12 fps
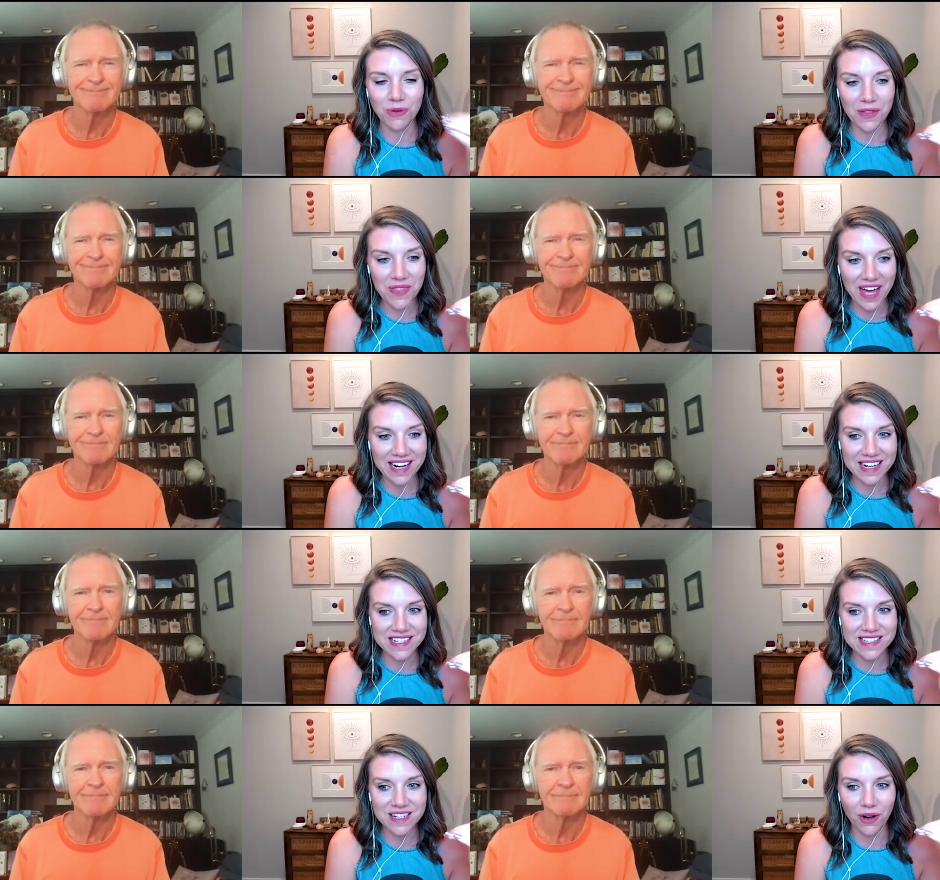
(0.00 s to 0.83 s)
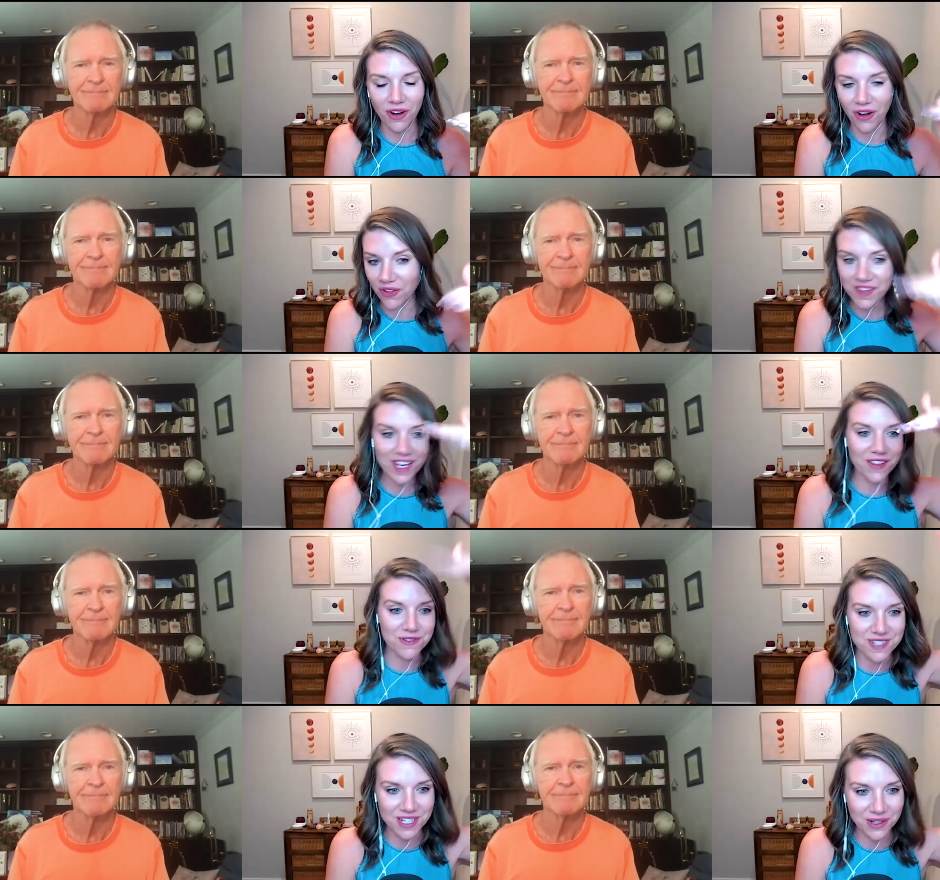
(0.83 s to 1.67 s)
Speaker 1: what that is and all the
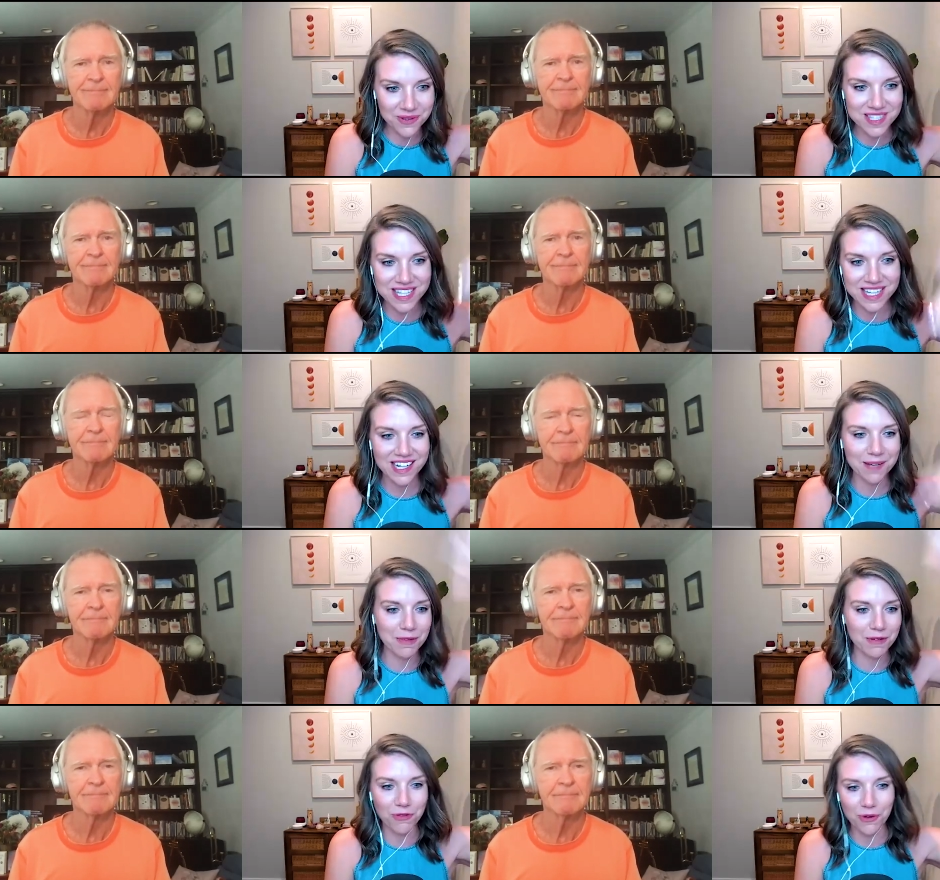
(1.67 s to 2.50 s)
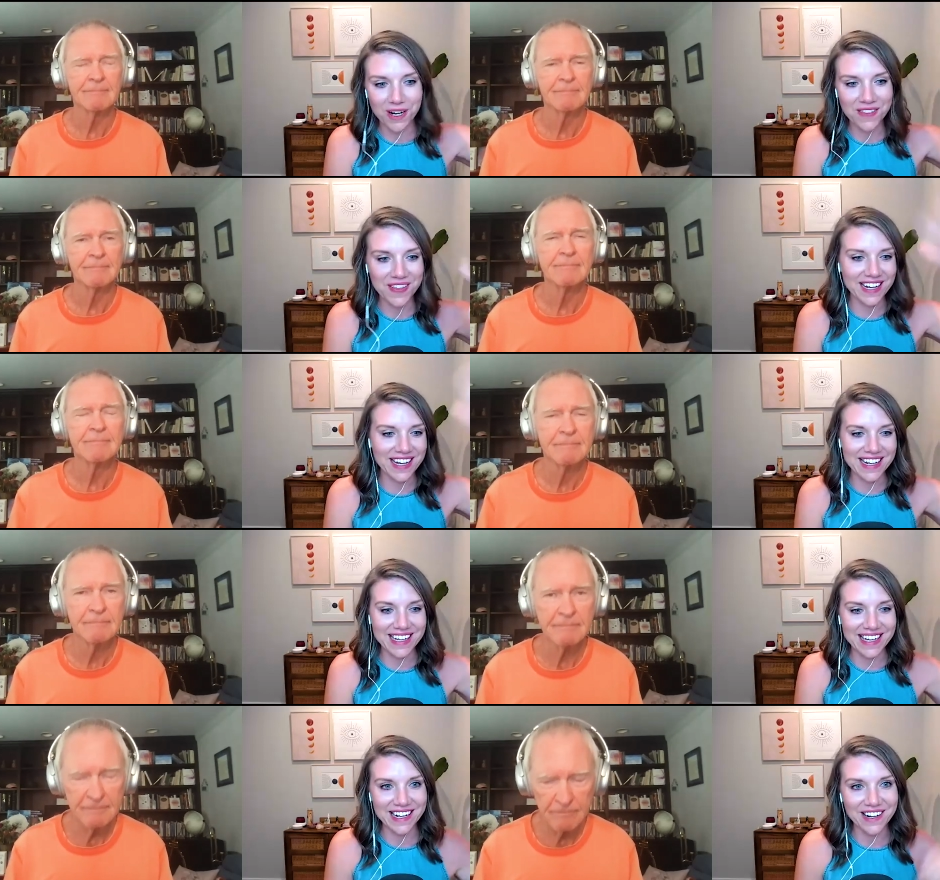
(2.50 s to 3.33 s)
other zones that come before it that kind
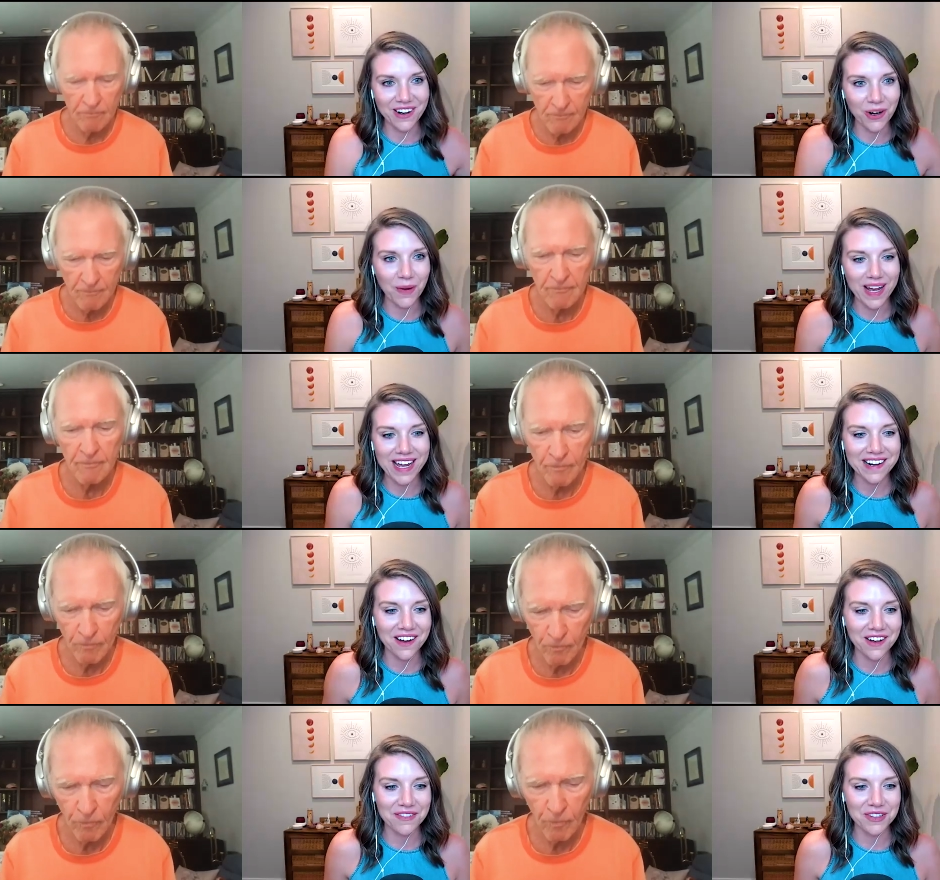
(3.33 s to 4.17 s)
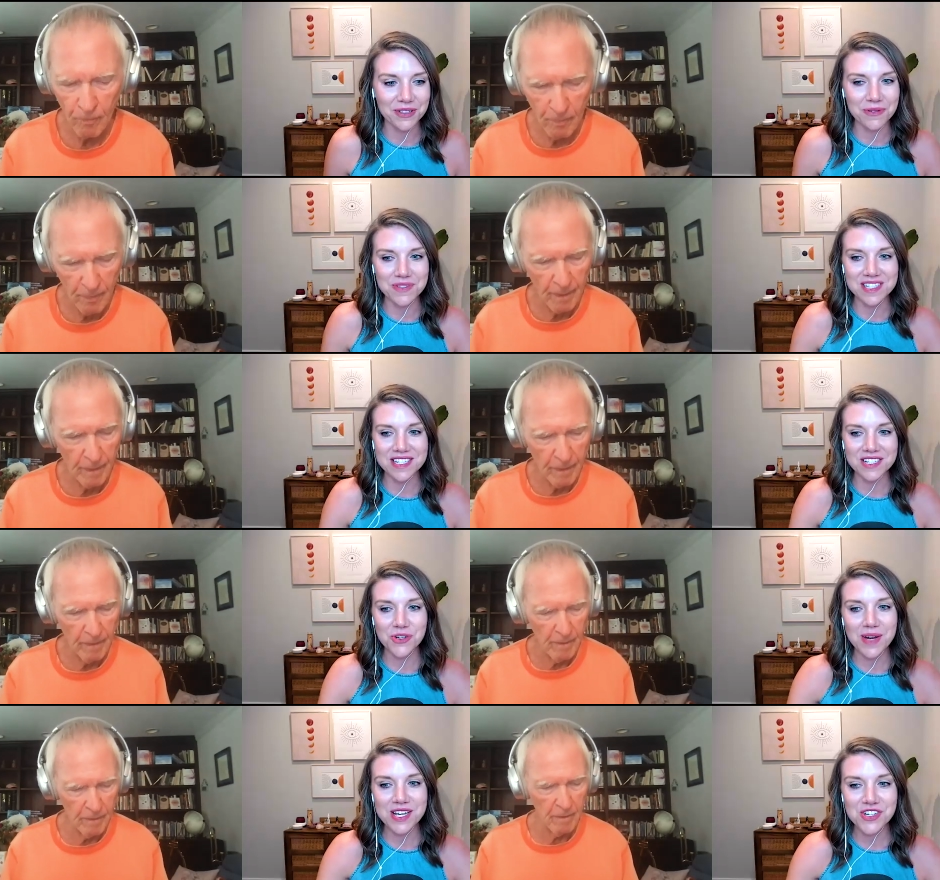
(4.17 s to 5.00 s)
of get in our way and convolute the
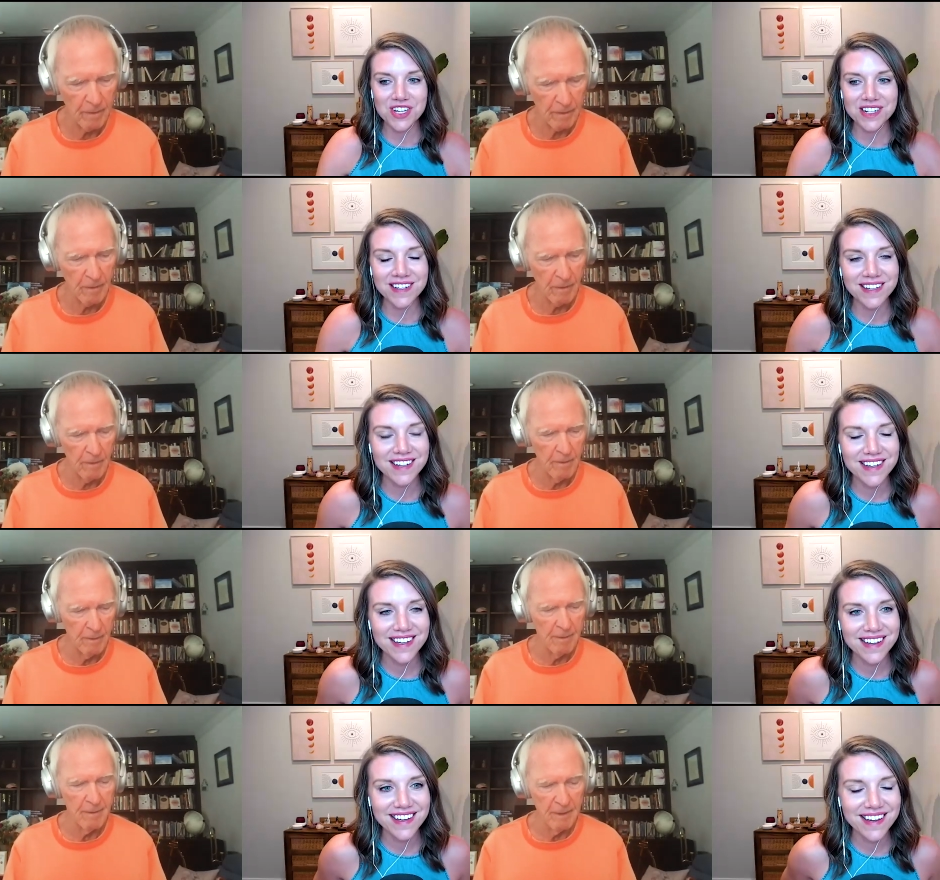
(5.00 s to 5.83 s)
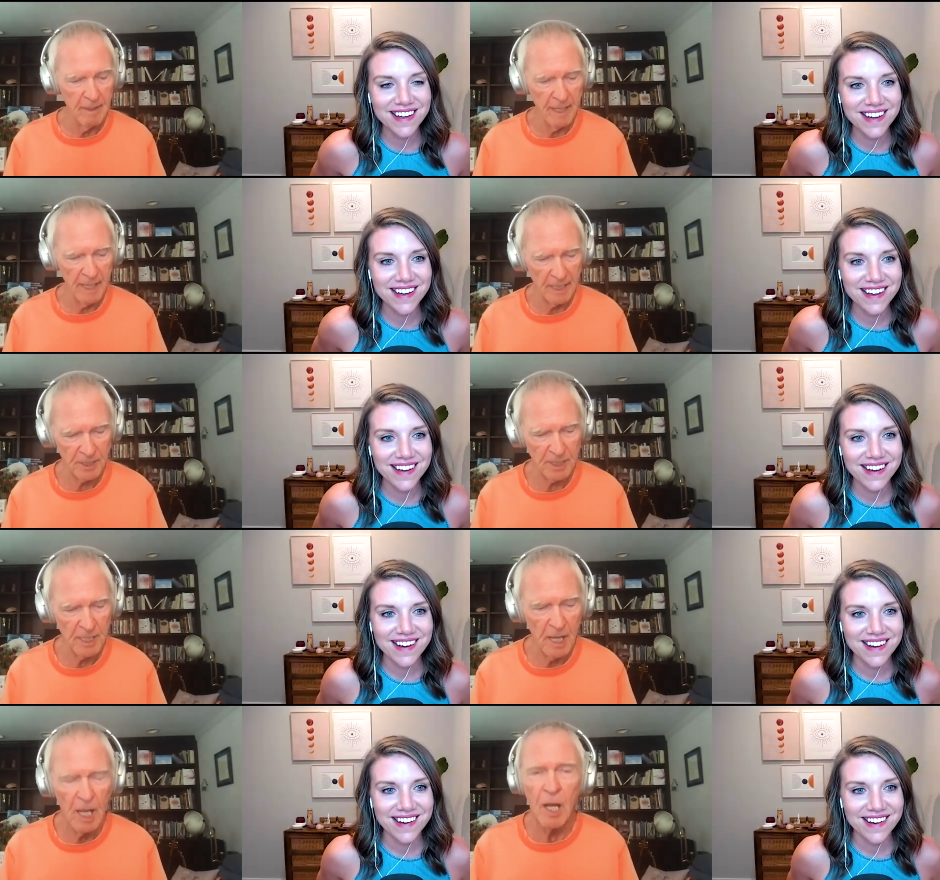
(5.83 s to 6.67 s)
situation?
Speaker 2: Yes.
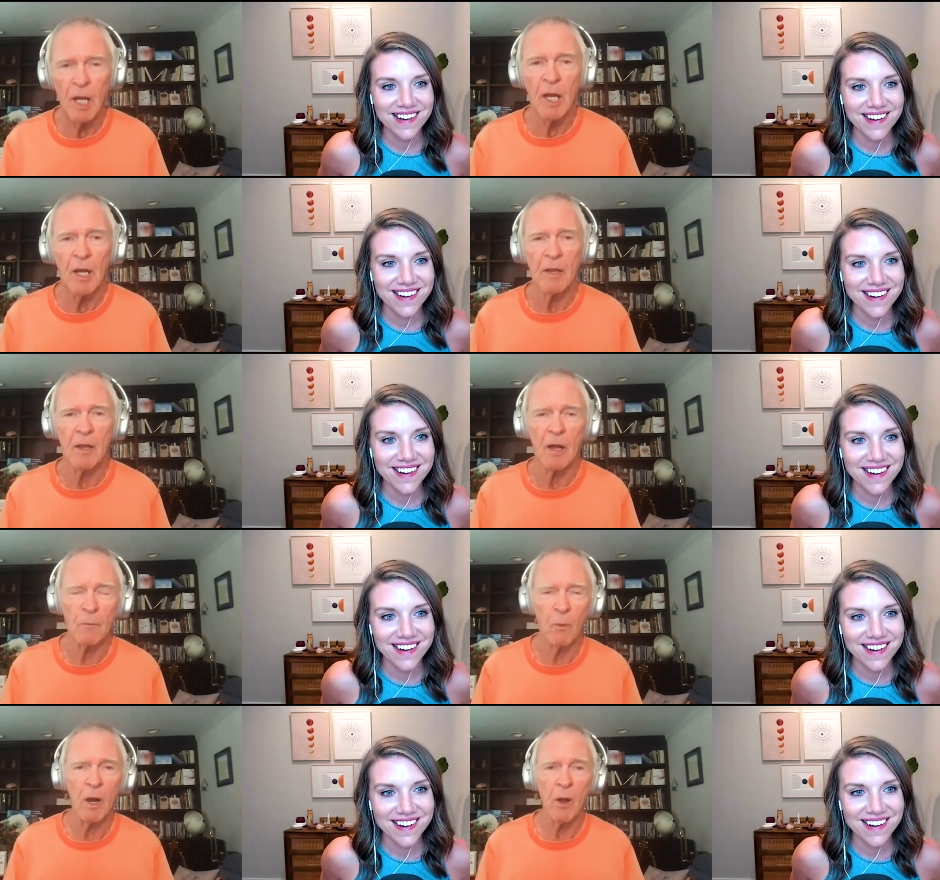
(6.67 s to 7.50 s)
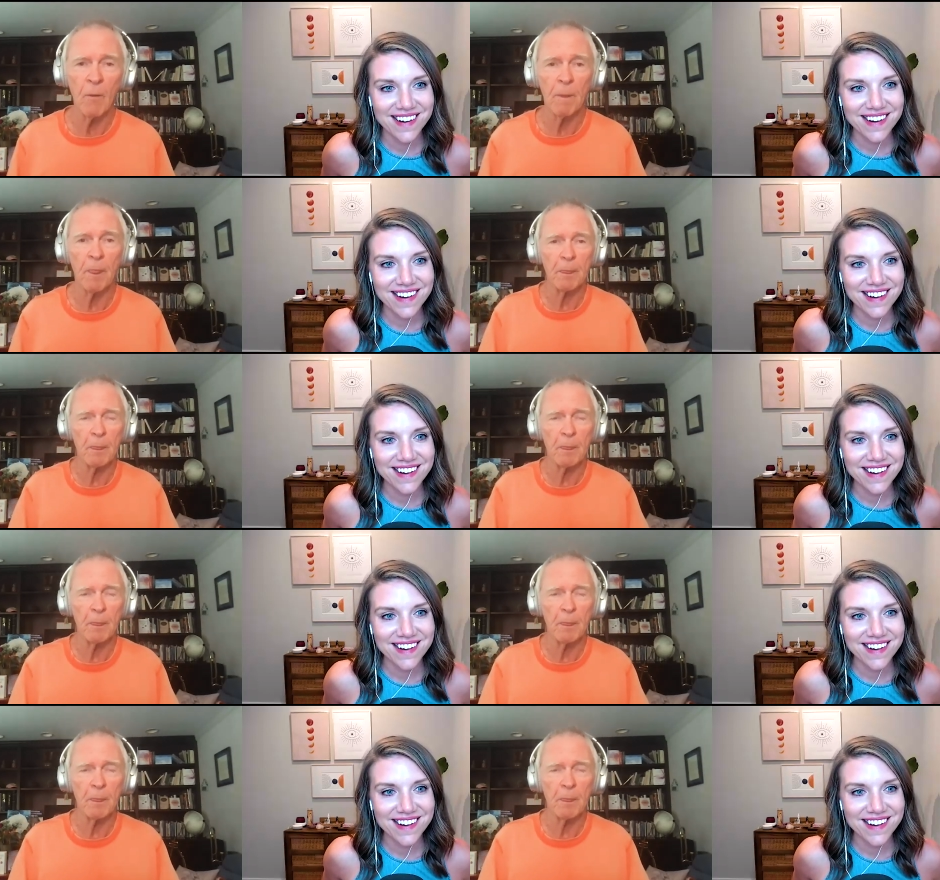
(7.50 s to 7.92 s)
Well,